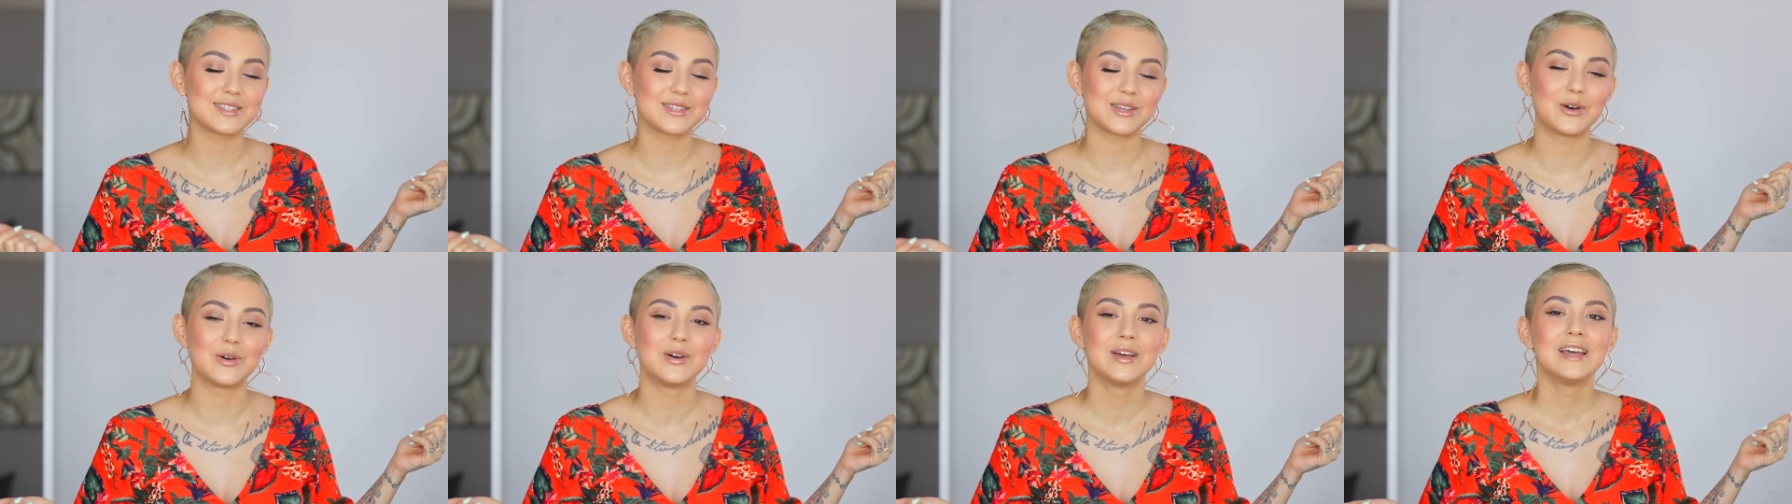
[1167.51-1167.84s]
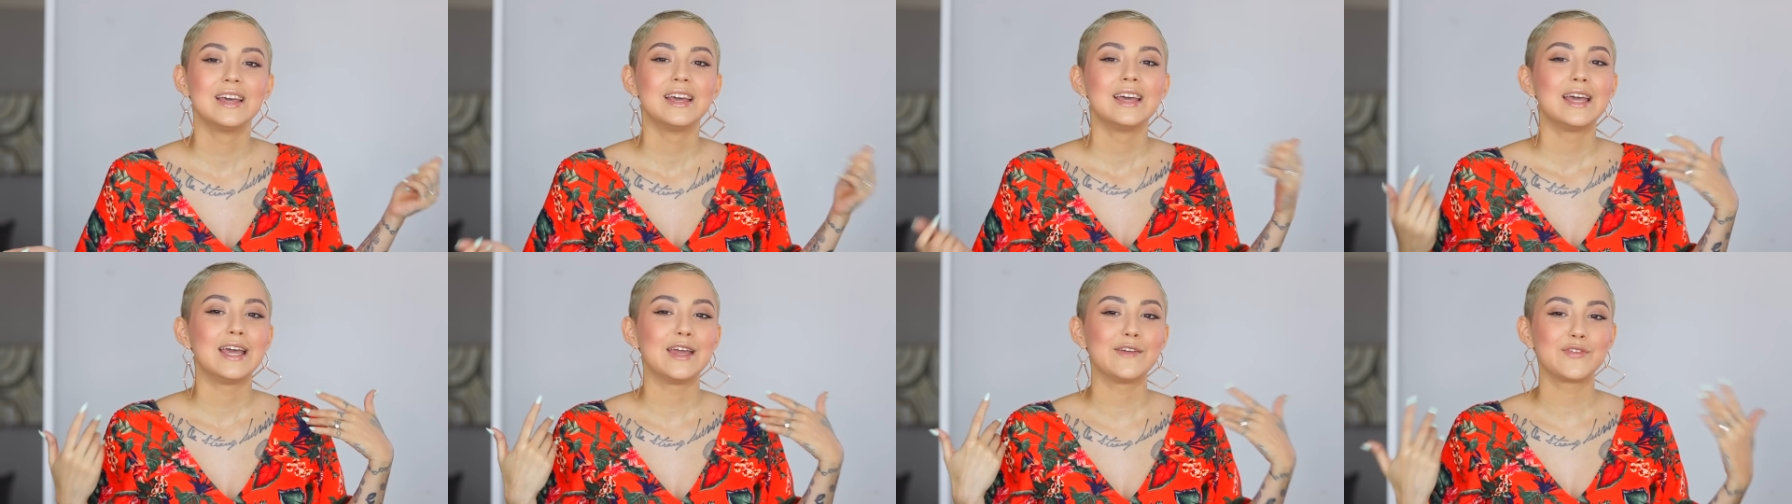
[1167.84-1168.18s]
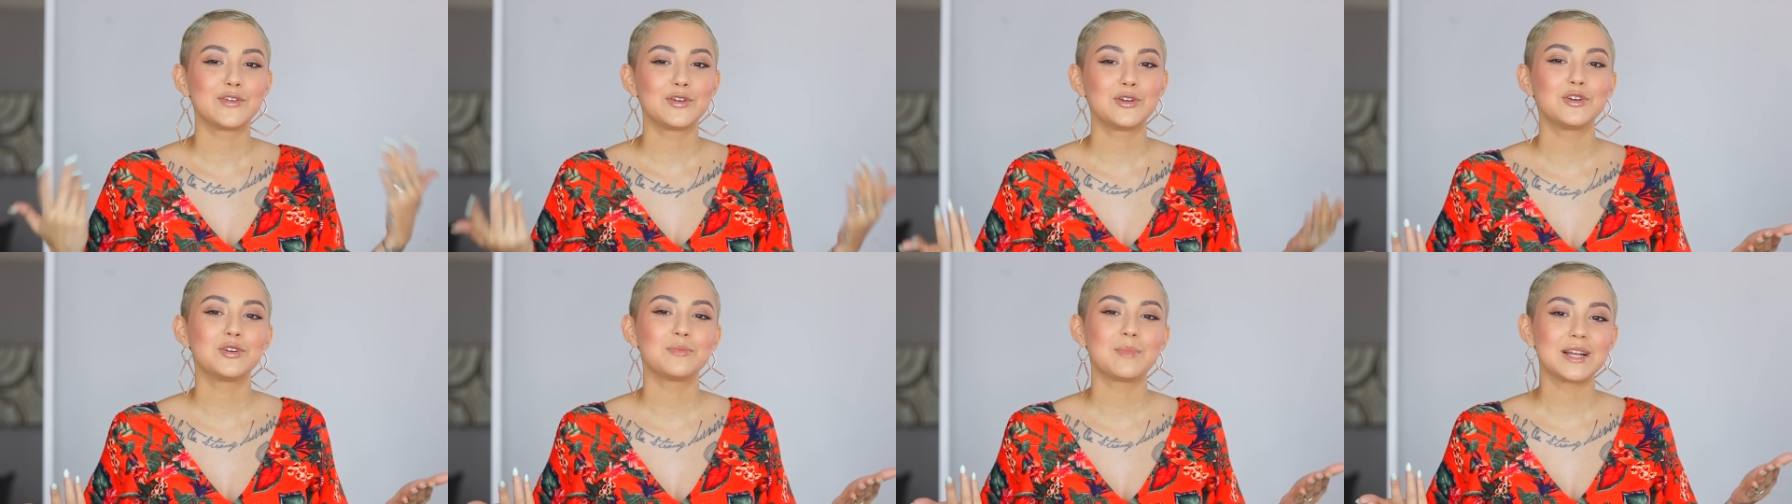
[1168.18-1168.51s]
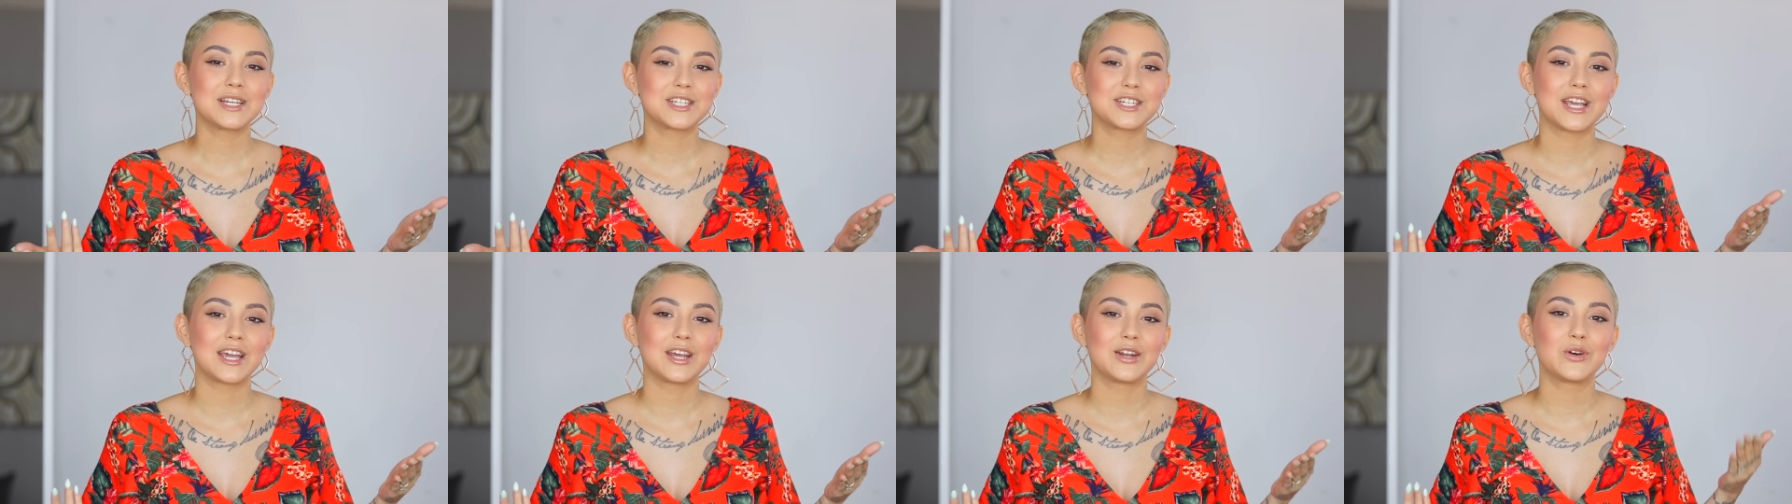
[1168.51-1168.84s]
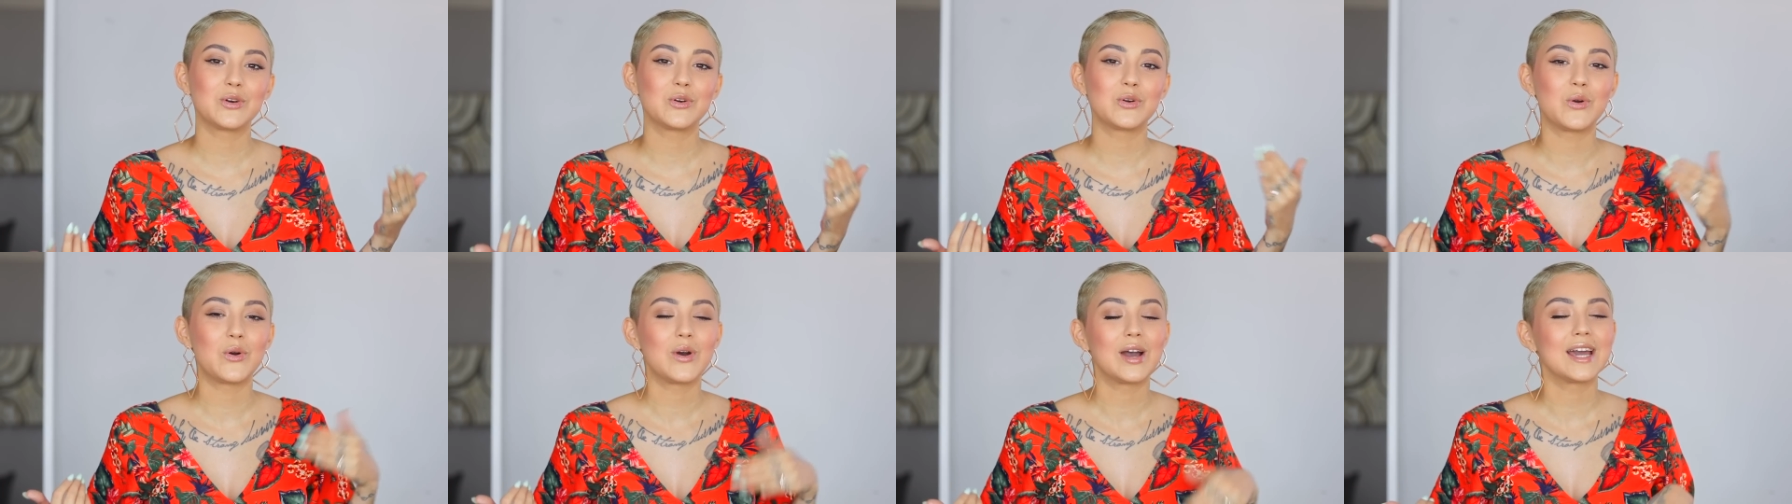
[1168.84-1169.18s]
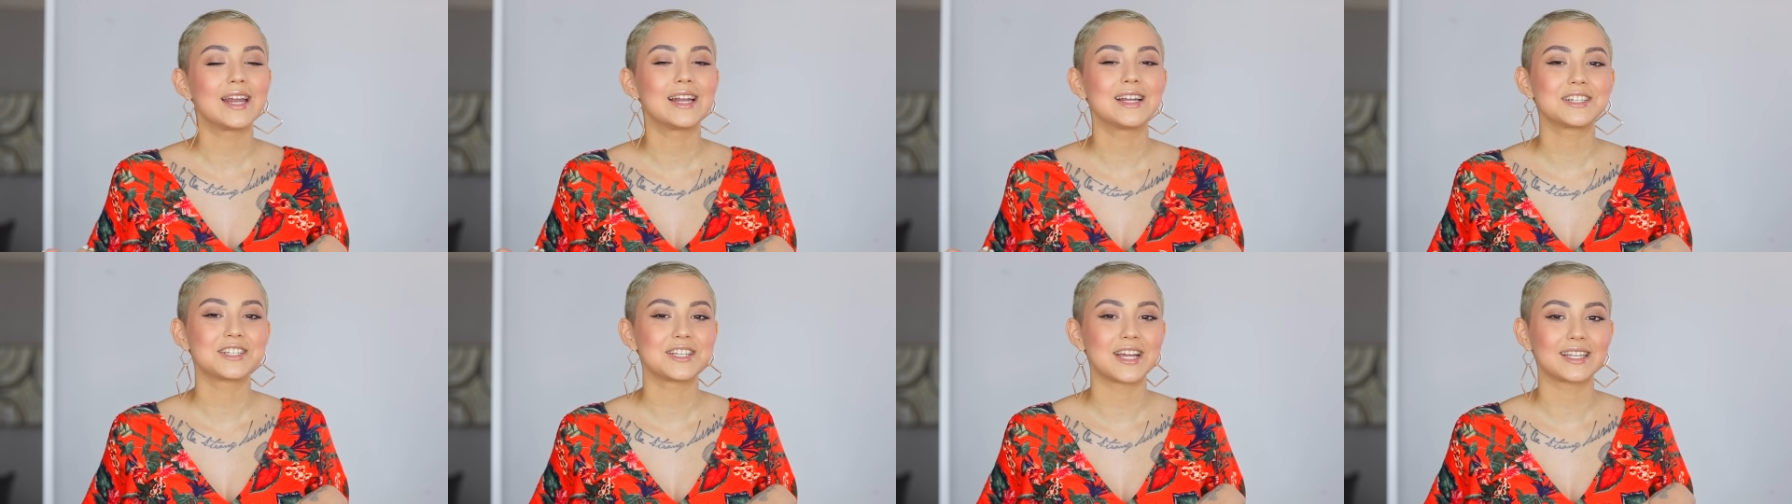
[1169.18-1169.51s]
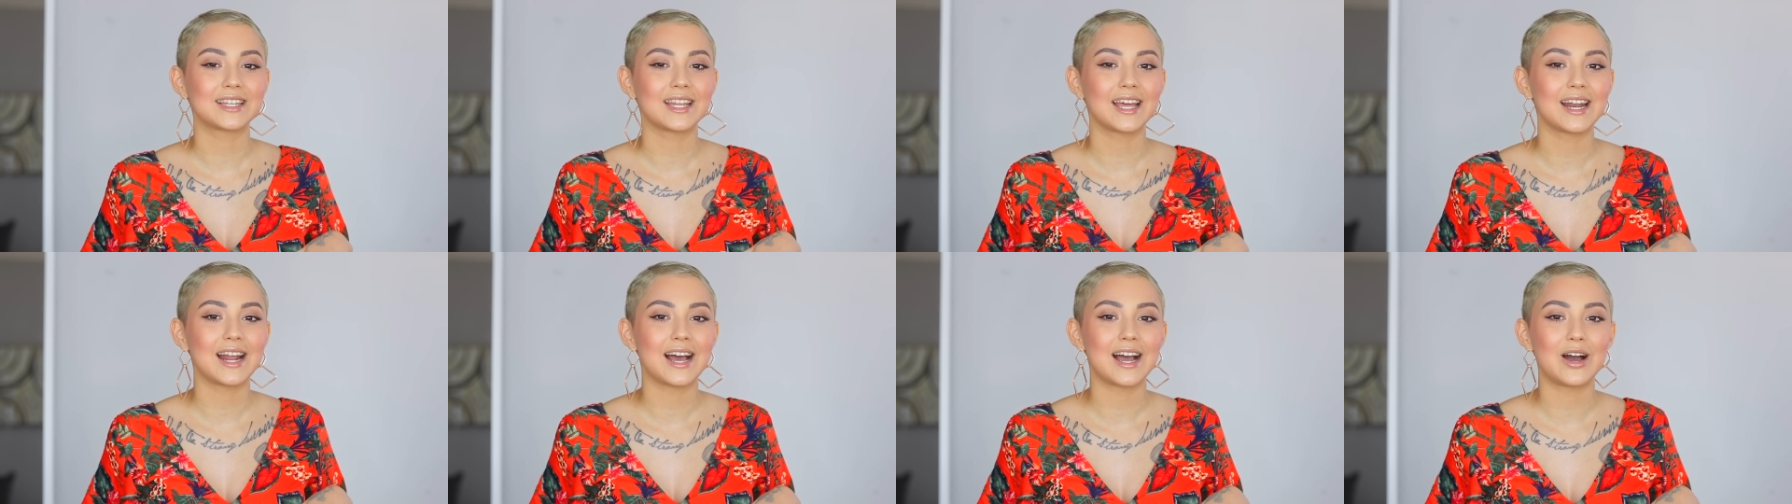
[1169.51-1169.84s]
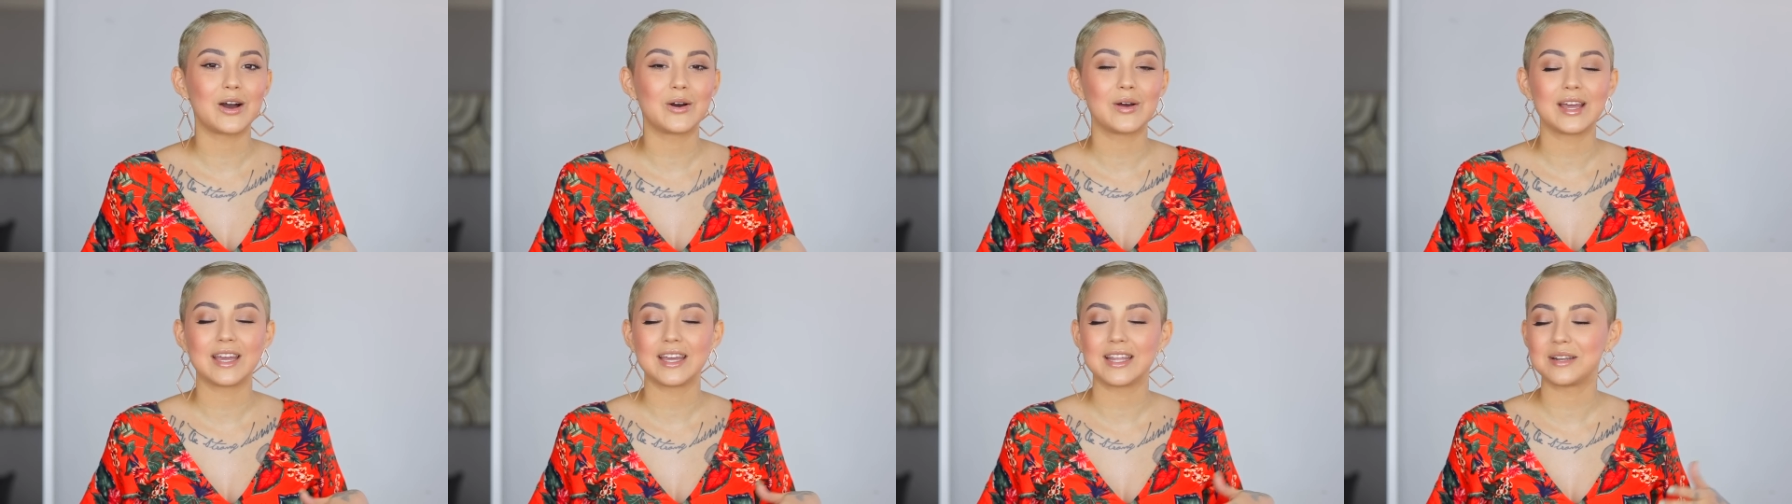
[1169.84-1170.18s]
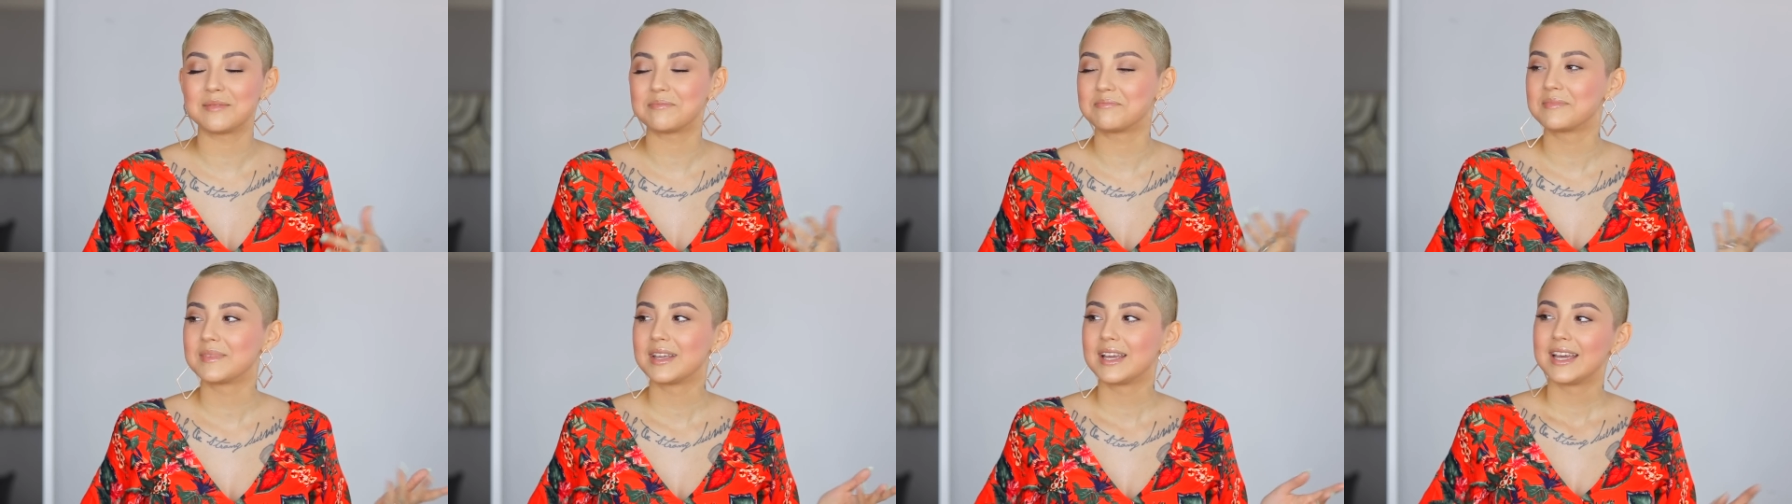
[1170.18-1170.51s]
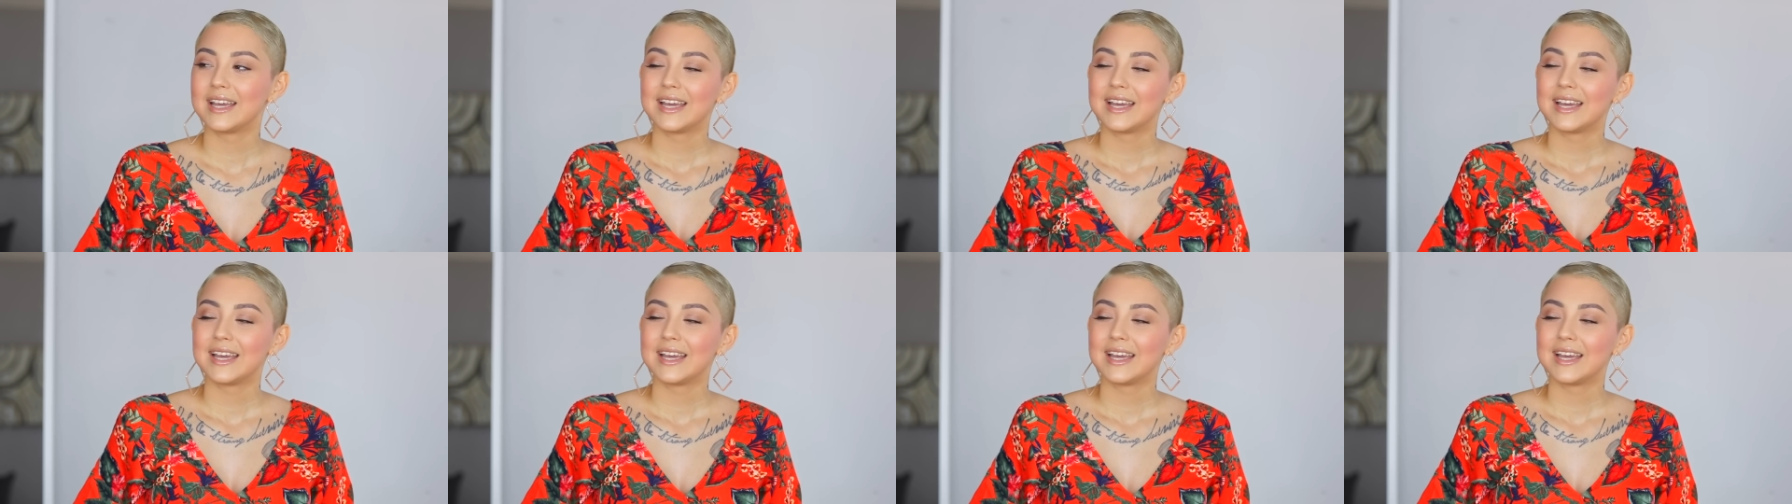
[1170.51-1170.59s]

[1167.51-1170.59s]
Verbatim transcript: So if you're new to my channel, go ahead and check that out. And